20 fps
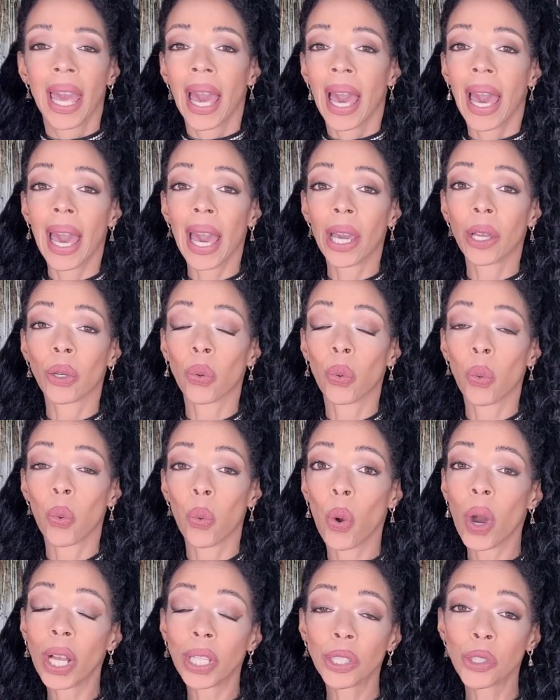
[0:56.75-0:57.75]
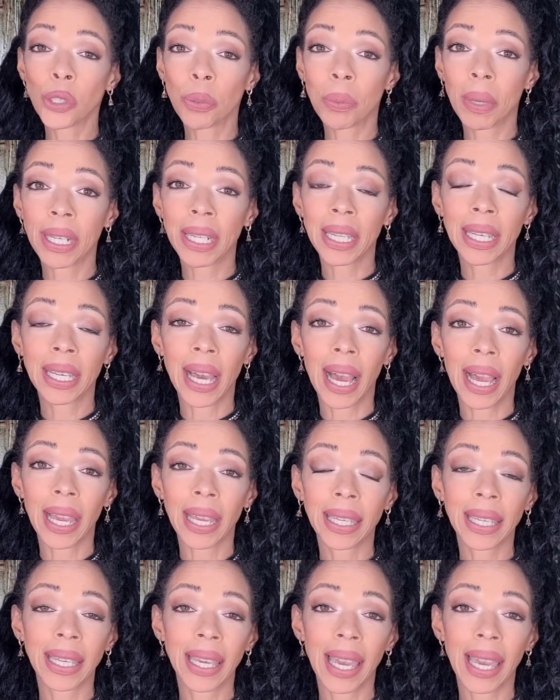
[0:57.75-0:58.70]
had one too many cotton